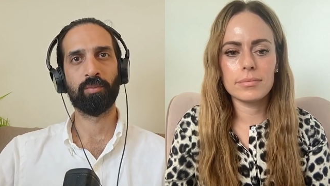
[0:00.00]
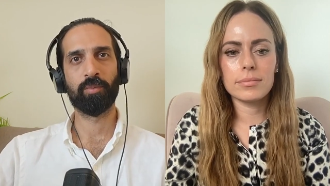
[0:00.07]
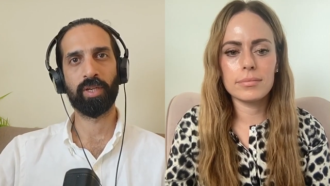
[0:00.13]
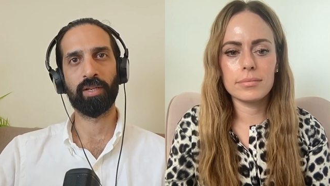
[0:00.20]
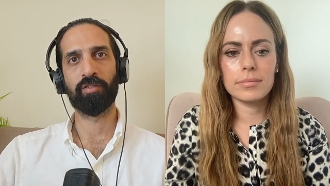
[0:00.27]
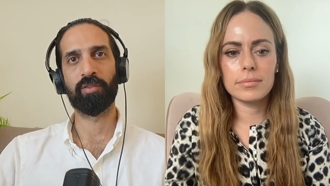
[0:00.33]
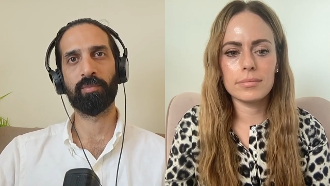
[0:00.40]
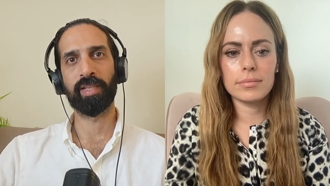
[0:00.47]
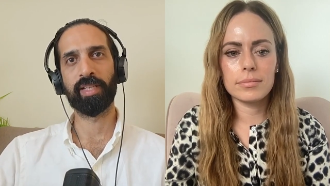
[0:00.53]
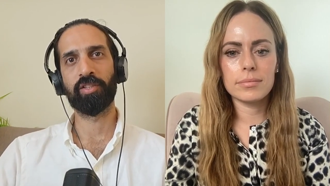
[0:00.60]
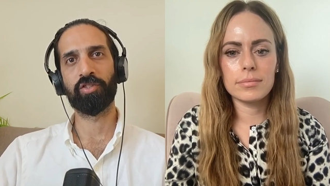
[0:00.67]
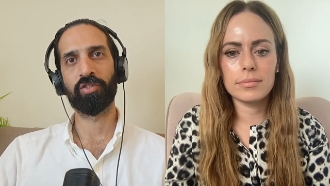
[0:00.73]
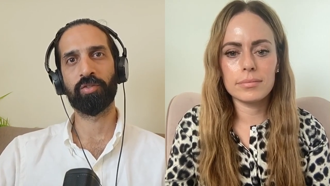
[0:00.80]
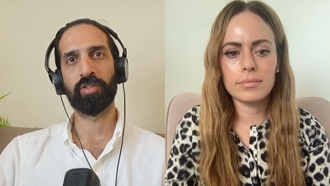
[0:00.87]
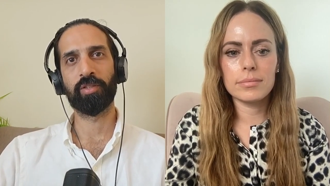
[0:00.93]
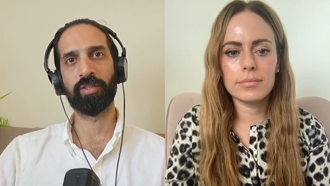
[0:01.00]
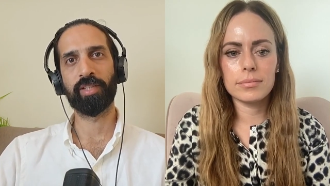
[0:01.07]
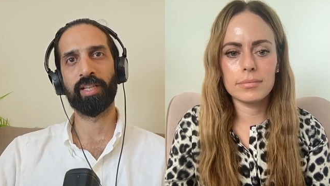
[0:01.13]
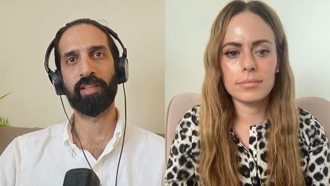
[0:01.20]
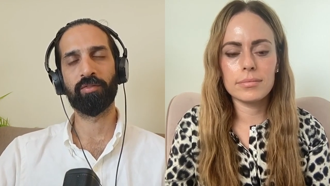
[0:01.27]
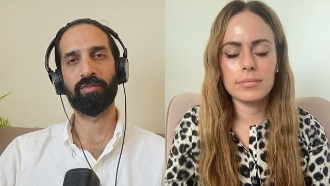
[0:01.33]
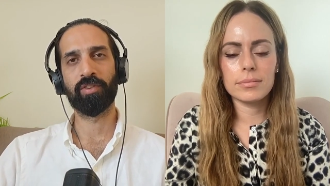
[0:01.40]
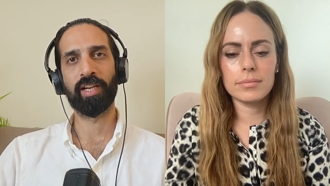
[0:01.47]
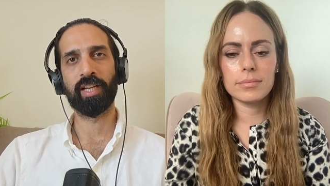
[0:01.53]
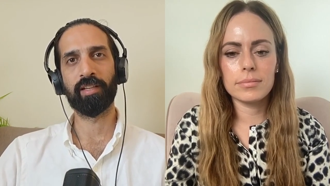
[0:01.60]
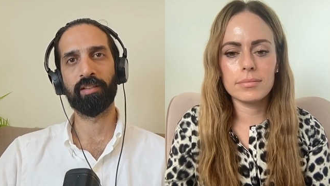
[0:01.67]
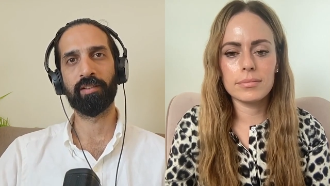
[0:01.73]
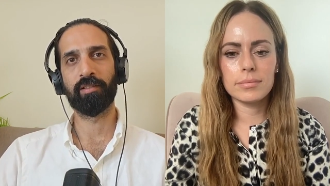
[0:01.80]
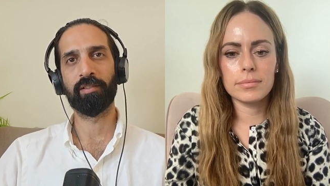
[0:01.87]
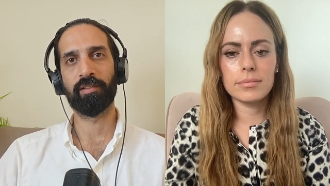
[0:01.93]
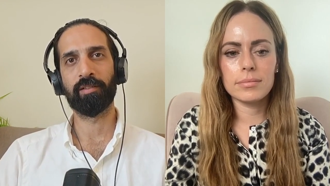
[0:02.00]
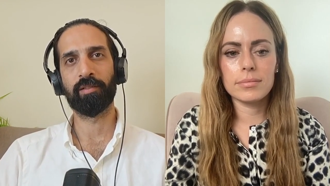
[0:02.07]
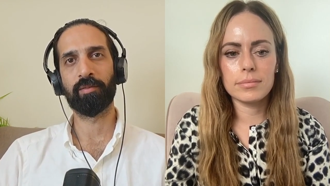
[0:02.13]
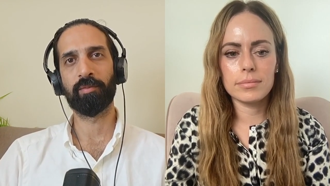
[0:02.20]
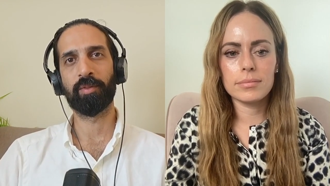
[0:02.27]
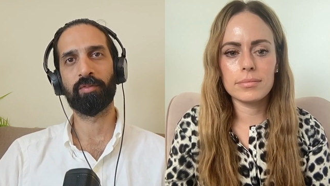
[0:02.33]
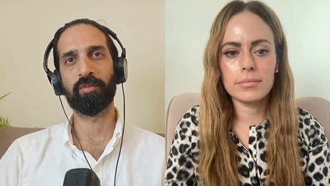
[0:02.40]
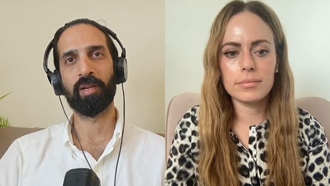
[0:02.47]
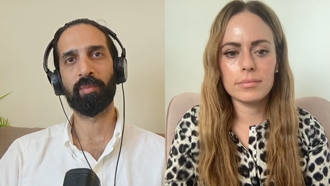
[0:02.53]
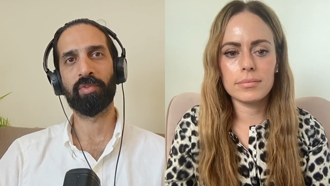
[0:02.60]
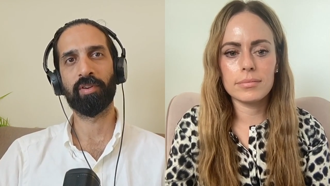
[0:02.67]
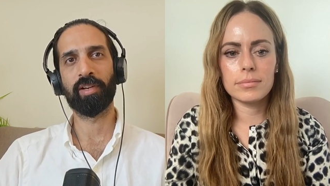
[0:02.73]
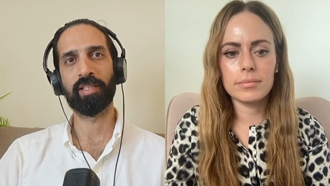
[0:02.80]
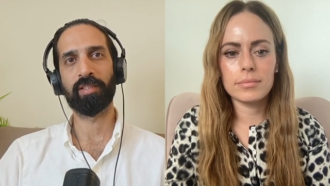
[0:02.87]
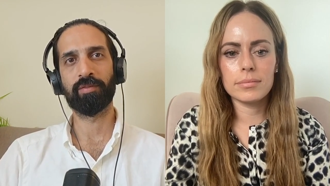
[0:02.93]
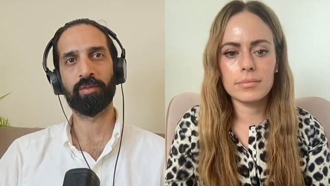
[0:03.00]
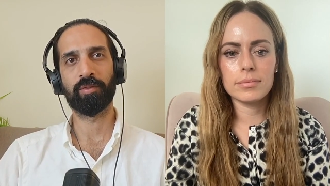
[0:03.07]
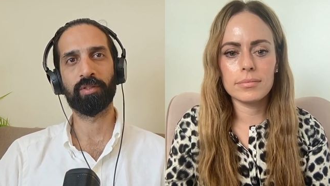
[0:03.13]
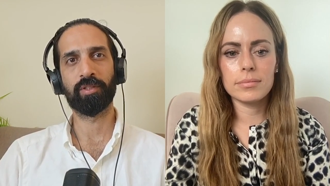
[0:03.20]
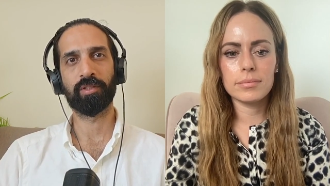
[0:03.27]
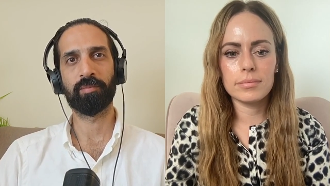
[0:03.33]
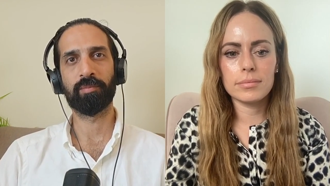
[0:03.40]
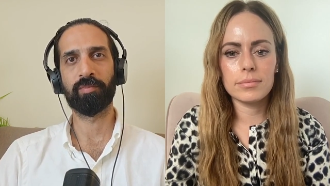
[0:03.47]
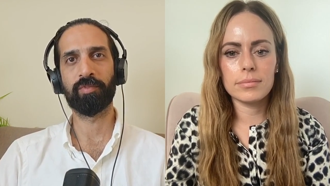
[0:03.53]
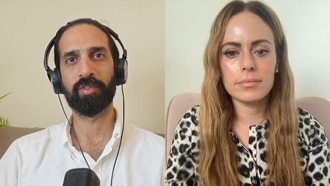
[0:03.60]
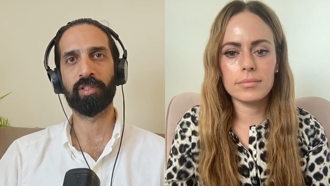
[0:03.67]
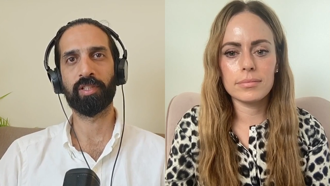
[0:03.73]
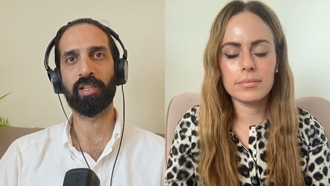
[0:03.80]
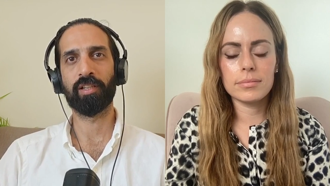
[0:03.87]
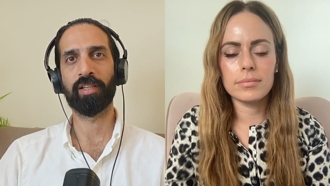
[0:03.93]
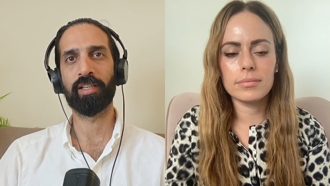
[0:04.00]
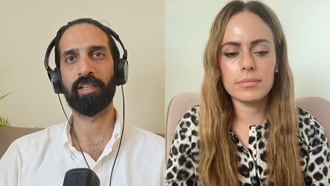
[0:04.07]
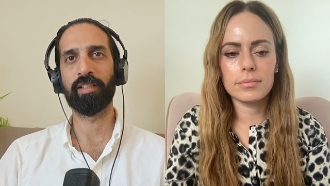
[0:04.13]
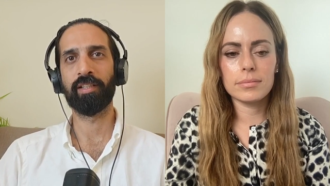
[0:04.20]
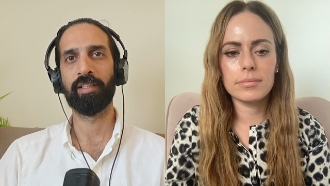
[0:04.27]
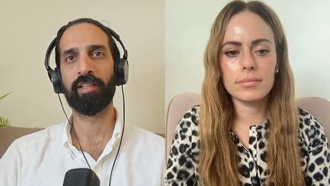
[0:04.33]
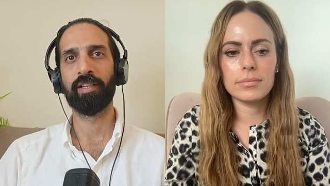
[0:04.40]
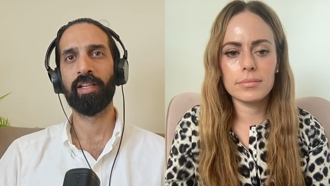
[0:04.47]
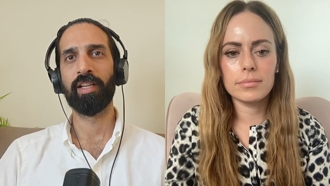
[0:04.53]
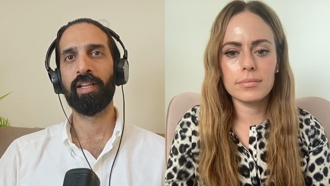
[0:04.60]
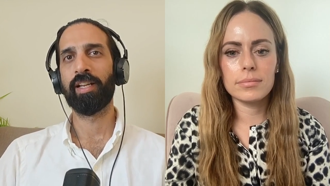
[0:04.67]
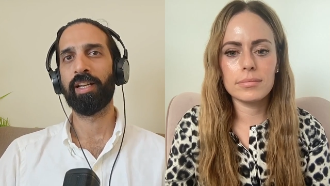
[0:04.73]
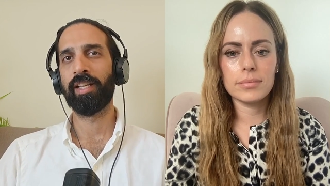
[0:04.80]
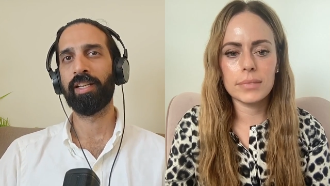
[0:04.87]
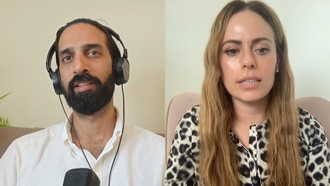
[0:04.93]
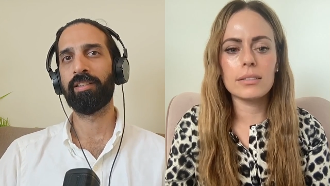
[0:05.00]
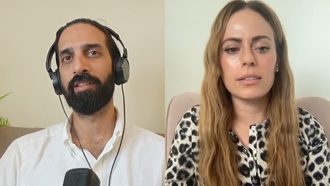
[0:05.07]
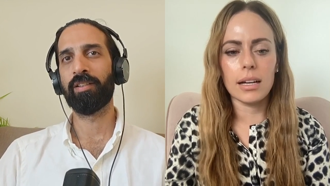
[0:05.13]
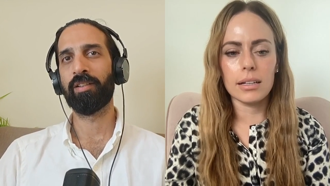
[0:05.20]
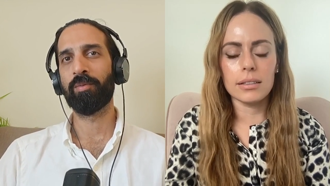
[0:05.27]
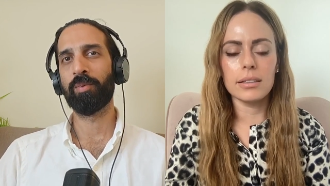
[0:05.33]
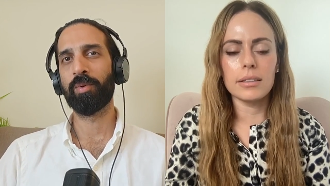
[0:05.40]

Speaker 1: whatever, and making sure that you're getting the right uh, the right price for the for the client. In